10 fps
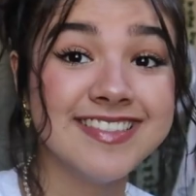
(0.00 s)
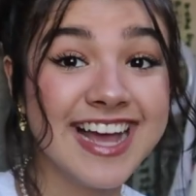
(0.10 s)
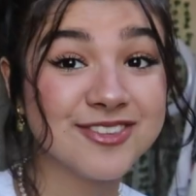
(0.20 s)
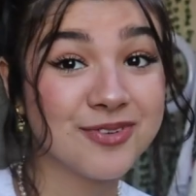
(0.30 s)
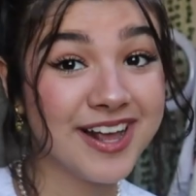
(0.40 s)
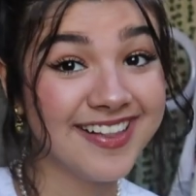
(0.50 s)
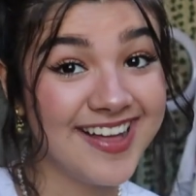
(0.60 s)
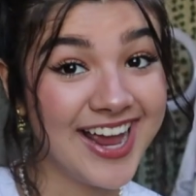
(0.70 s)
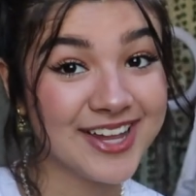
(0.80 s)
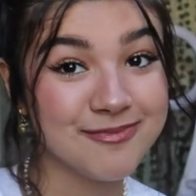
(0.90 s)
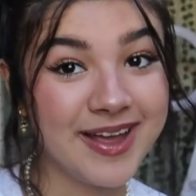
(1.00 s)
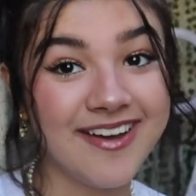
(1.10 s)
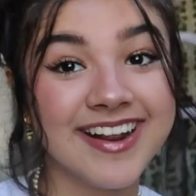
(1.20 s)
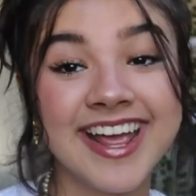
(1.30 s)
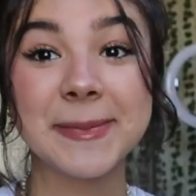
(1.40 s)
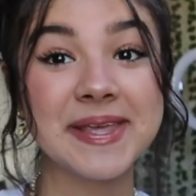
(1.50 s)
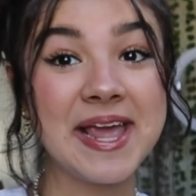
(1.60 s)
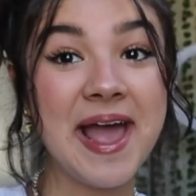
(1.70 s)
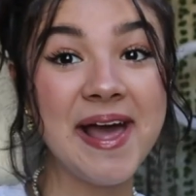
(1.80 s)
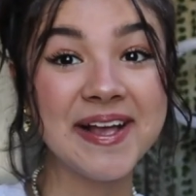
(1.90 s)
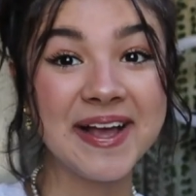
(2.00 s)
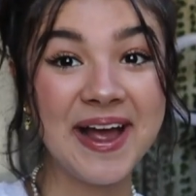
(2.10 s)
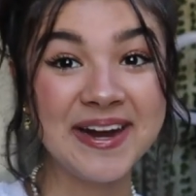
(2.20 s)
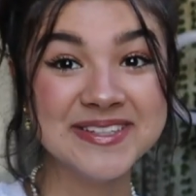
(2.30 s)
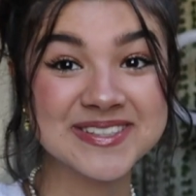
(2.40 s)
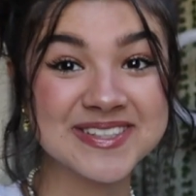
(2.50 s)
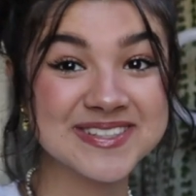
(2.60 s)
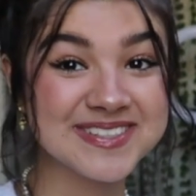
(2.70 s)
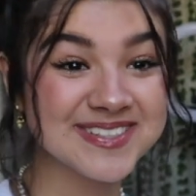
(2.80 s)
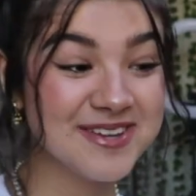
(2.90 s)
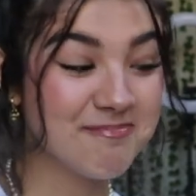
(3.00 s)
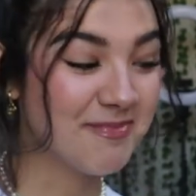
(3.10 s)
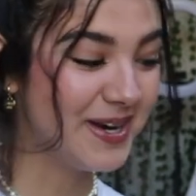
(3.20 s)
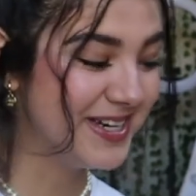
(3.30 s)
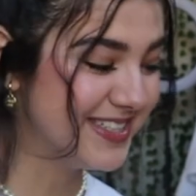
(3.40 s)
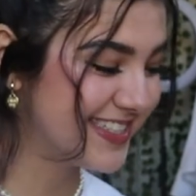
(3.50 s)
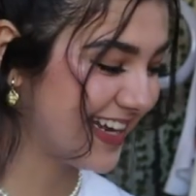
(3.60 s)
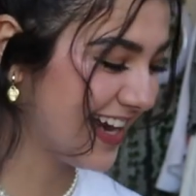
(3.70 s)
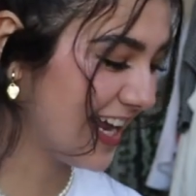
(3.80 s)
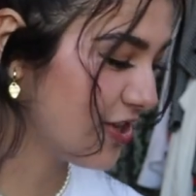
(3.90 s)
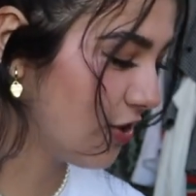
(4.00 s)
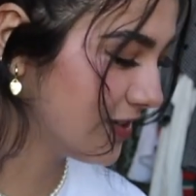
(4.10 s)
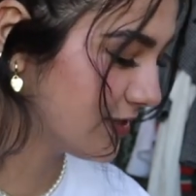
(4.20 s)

That's what I like about it. Yeah, guys, this is the merch. And I know it's